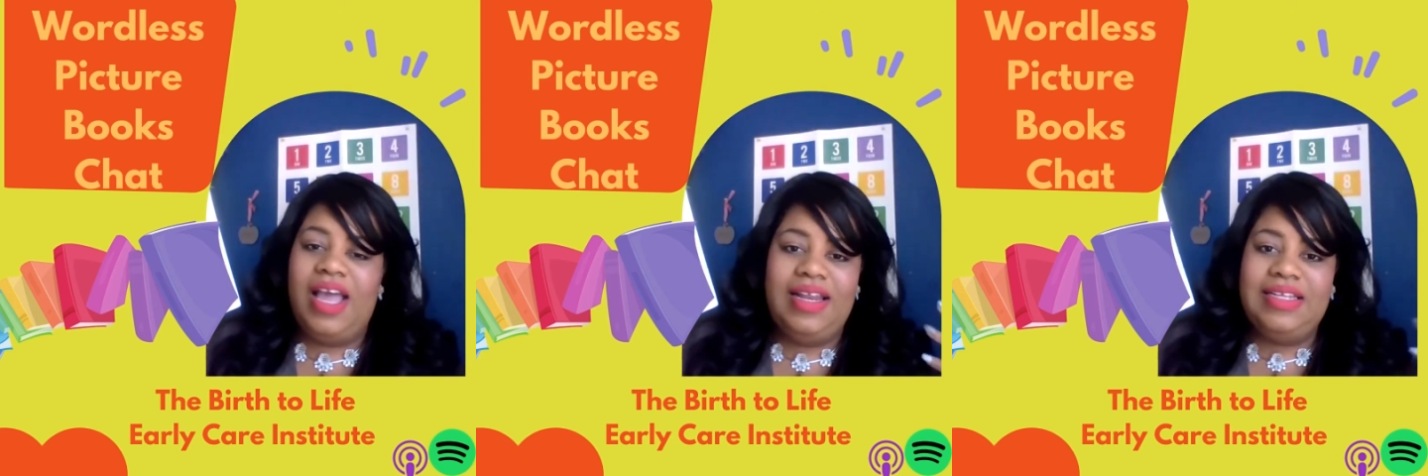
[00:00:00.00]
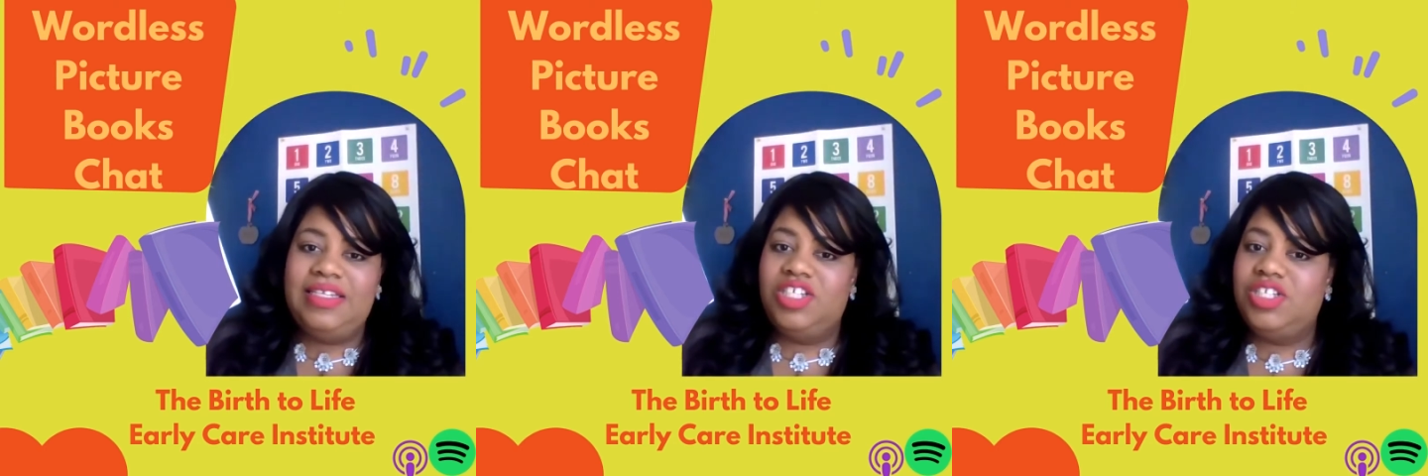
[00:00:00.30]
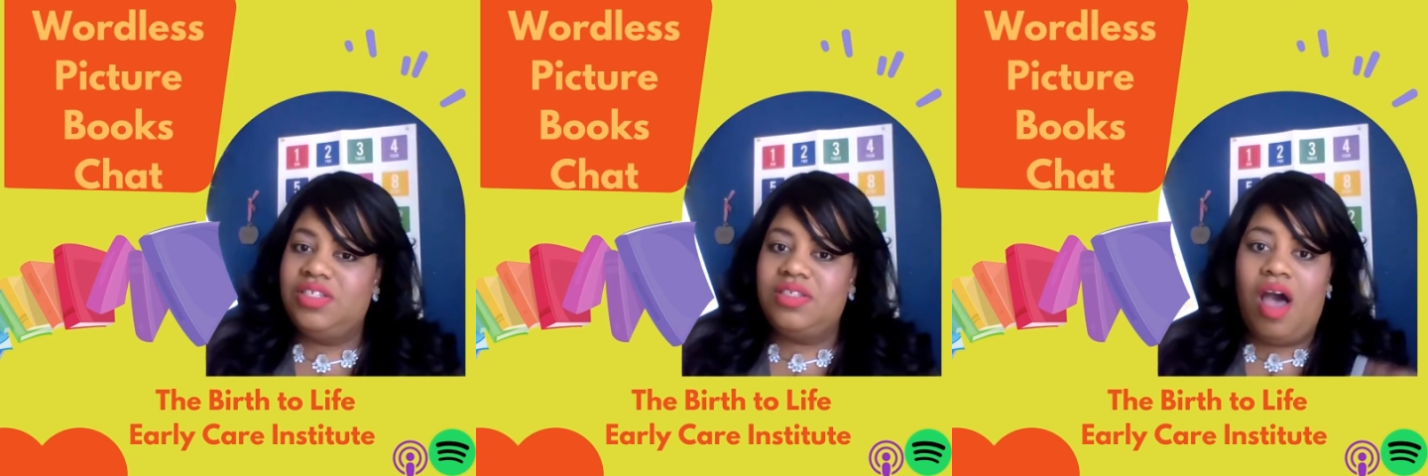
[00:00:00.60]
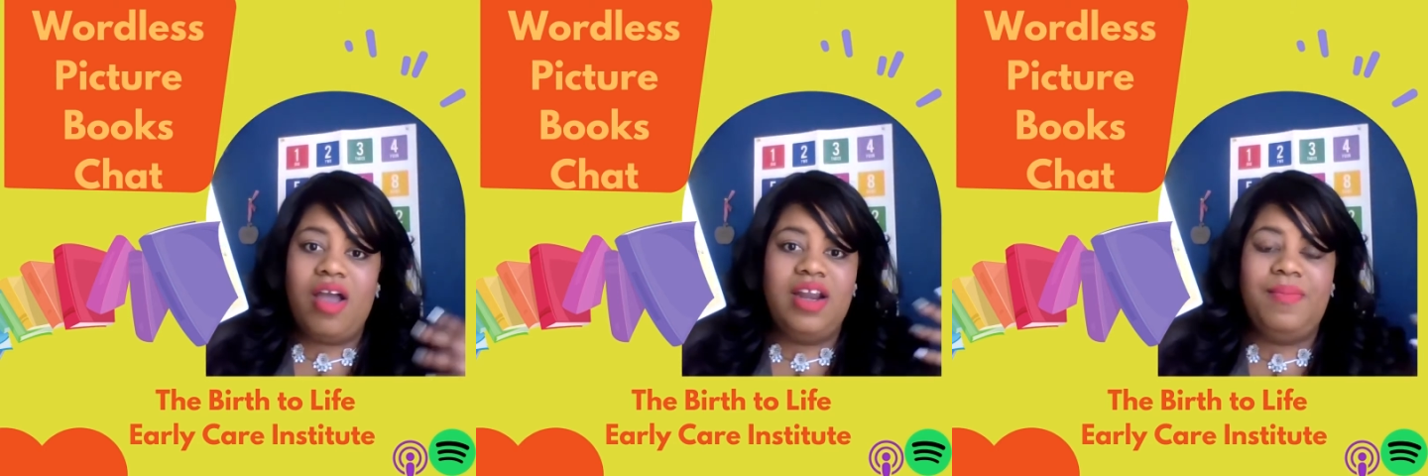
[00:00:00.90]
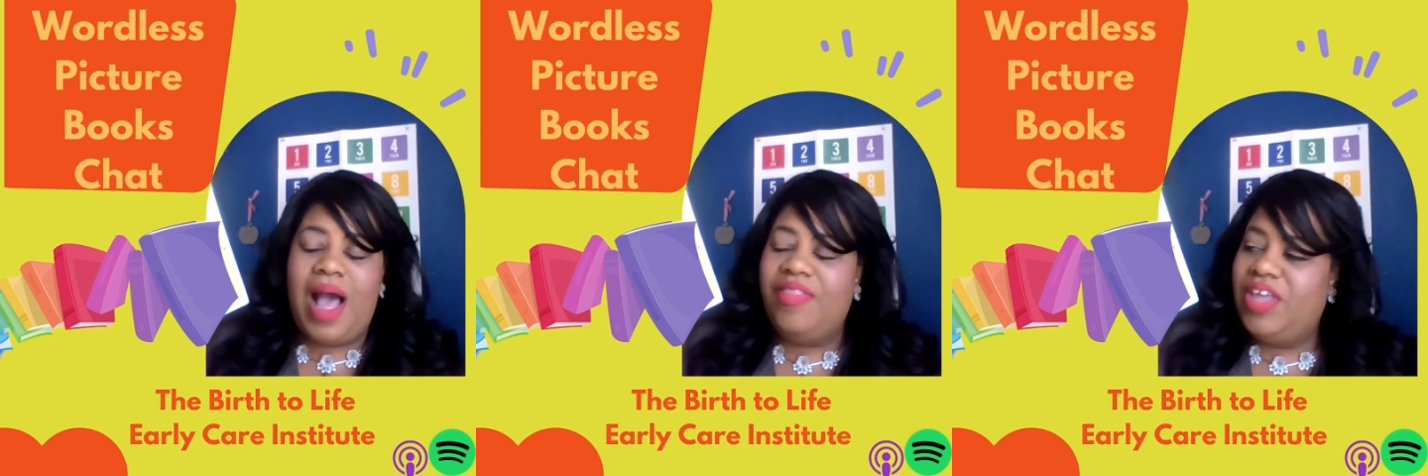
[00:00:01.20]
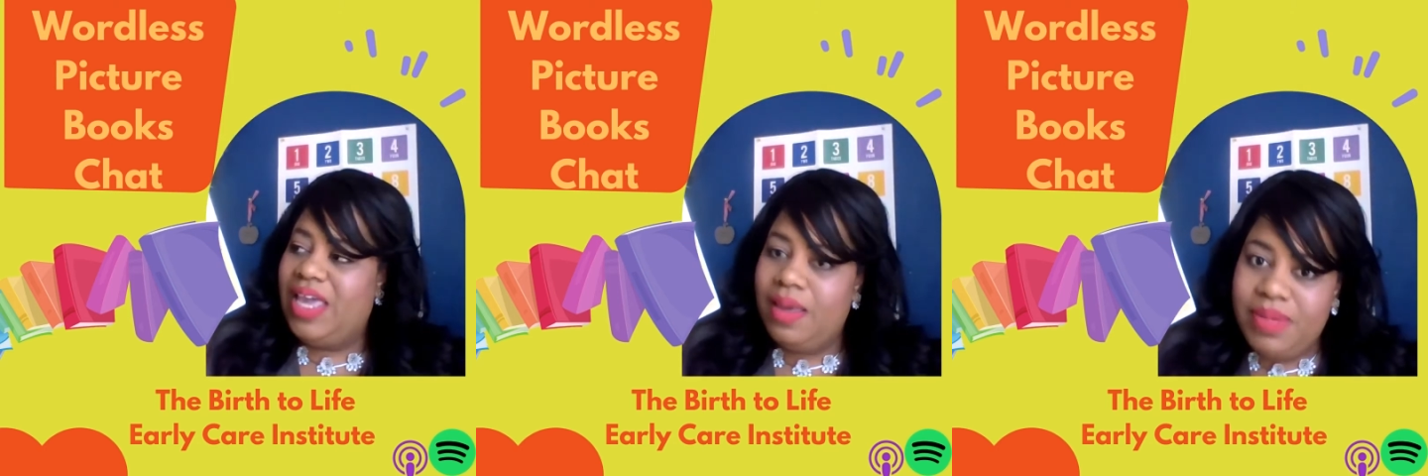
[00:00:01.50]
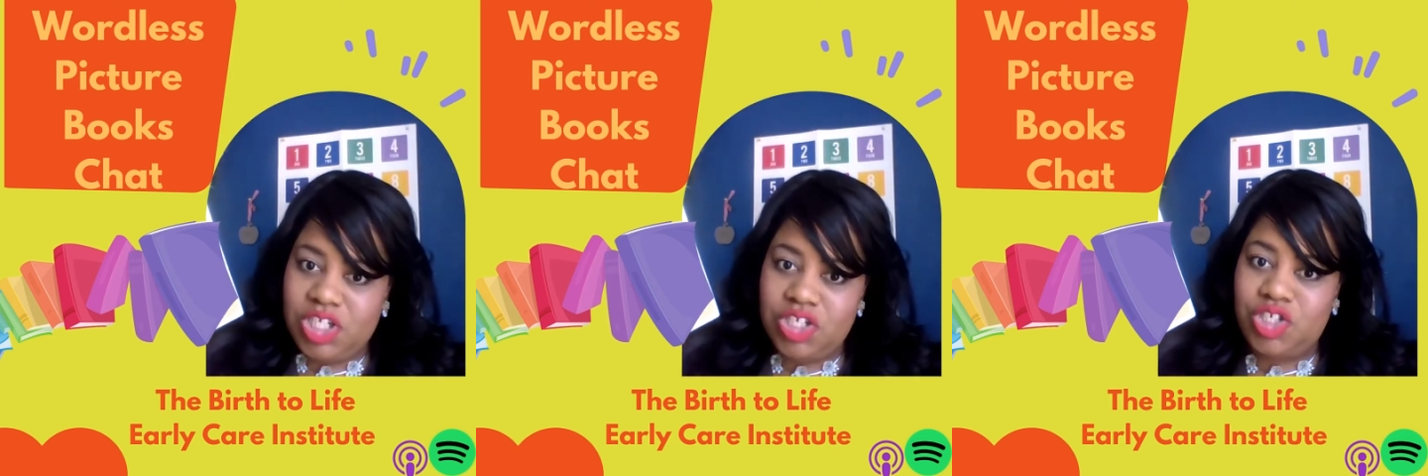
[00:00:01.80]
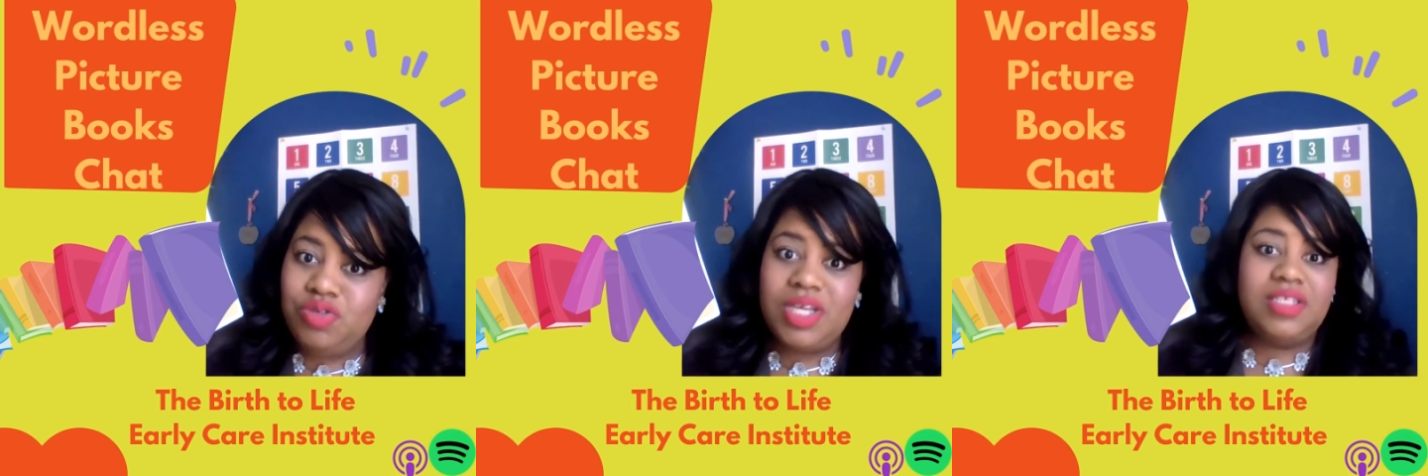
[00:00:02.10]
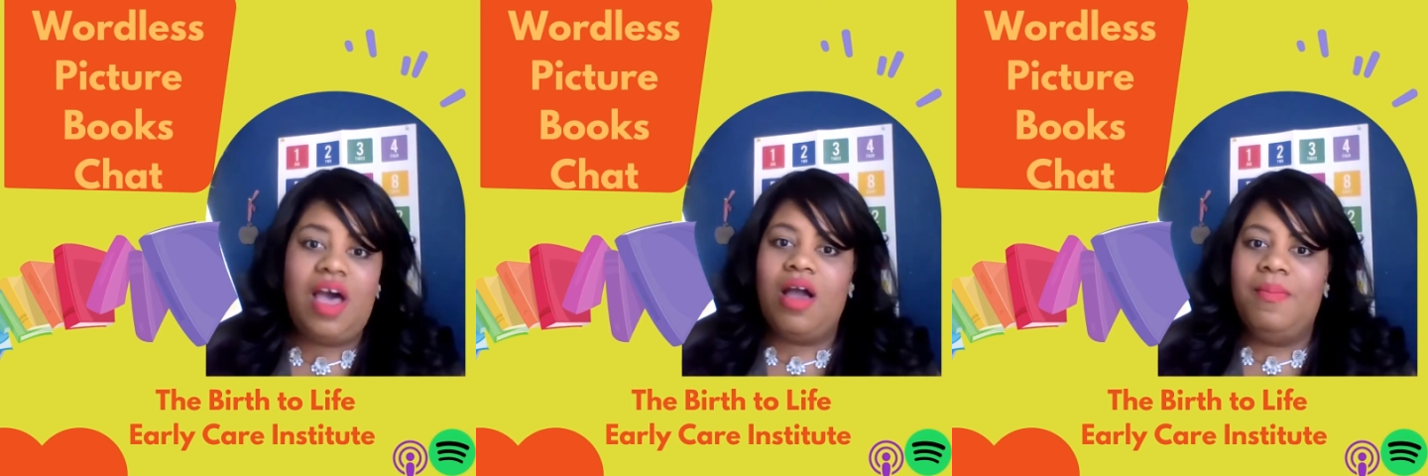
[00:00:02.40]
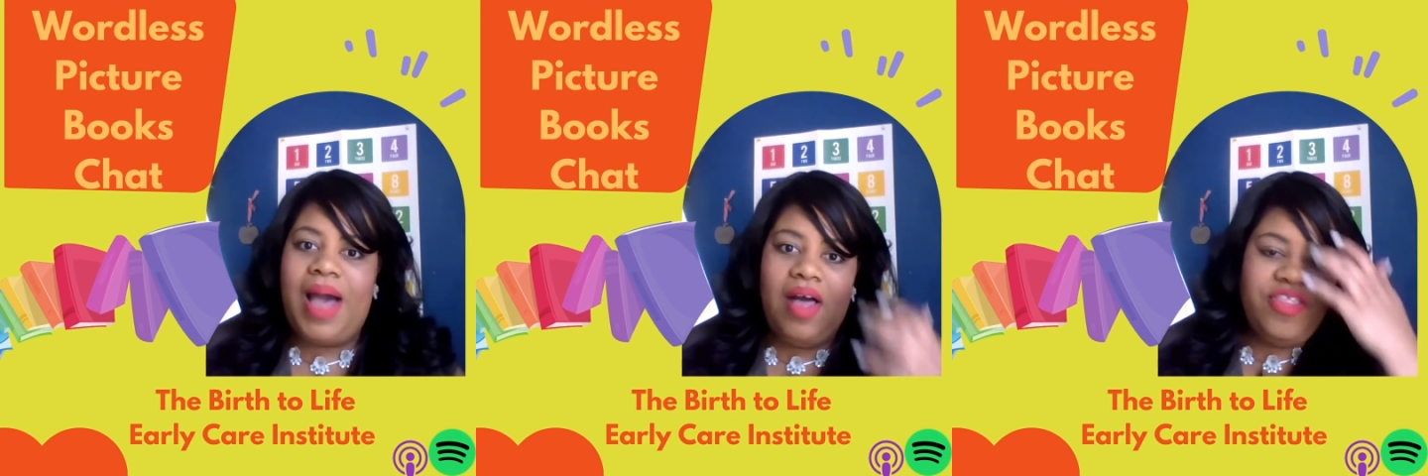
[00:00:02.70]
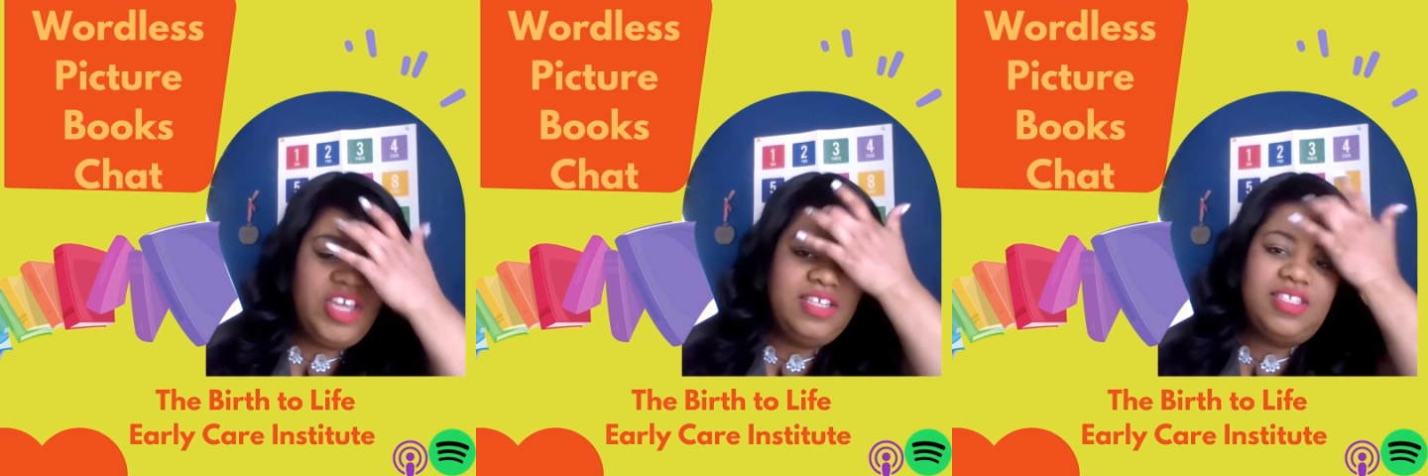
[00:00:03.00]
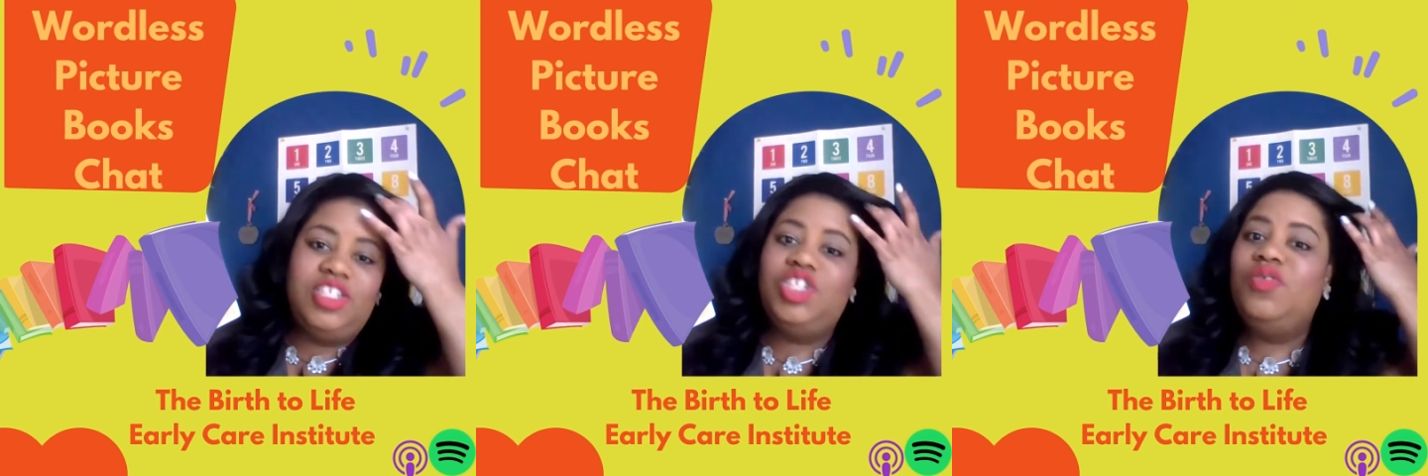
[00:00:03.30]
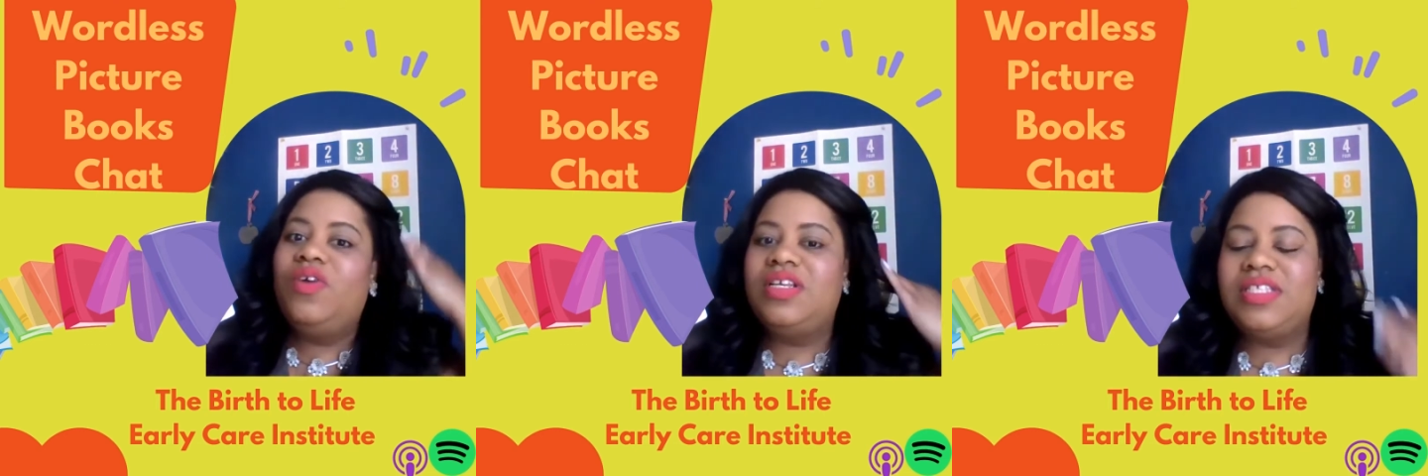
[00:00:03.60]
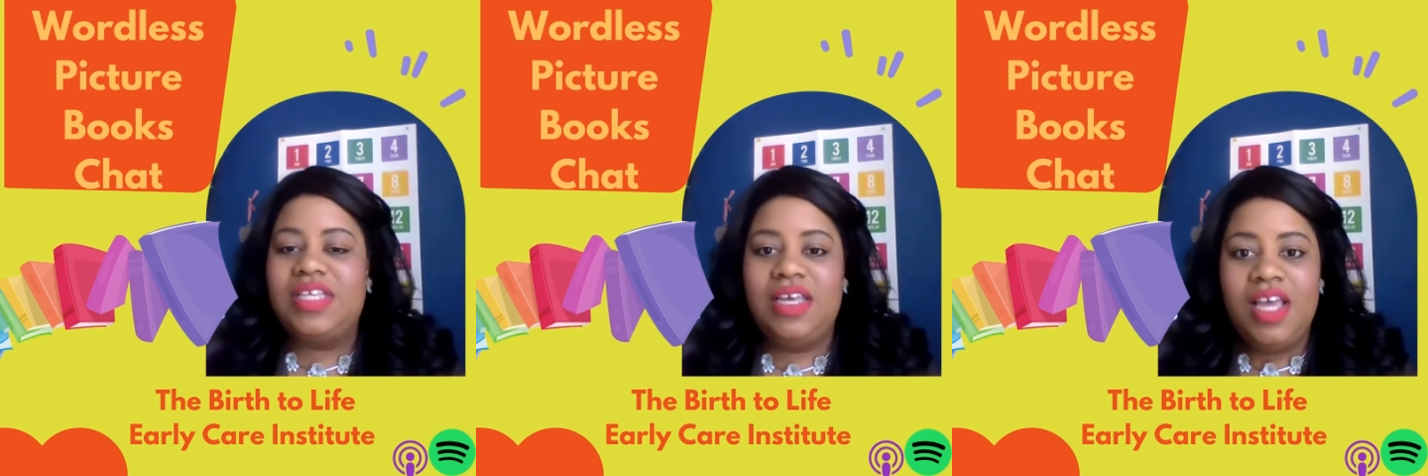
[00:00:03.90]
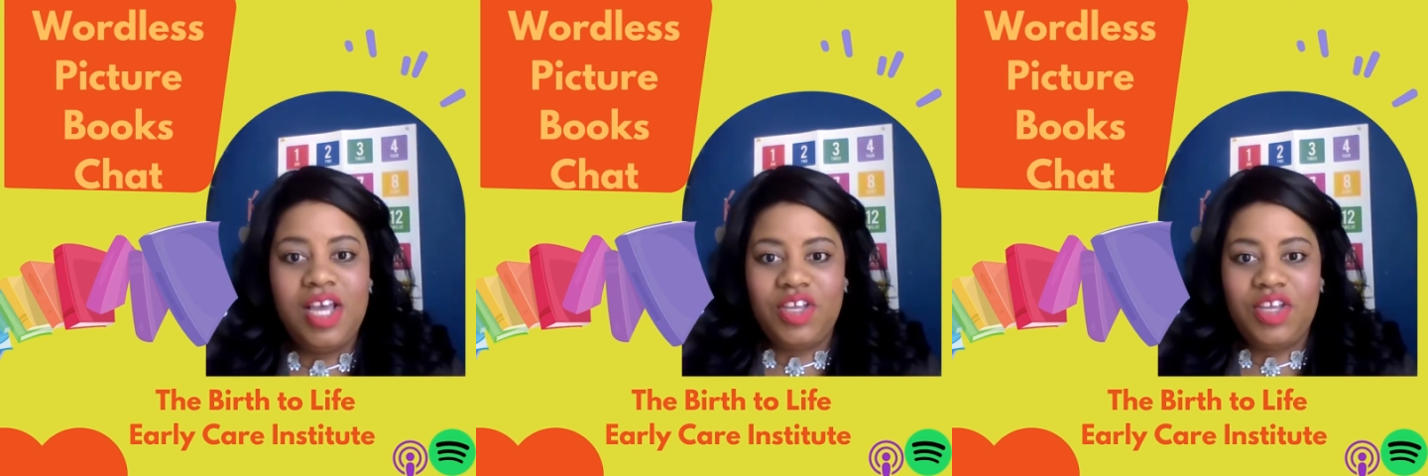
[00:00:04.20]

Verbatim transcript: in addition to talking about the images you could talk about things that you want to see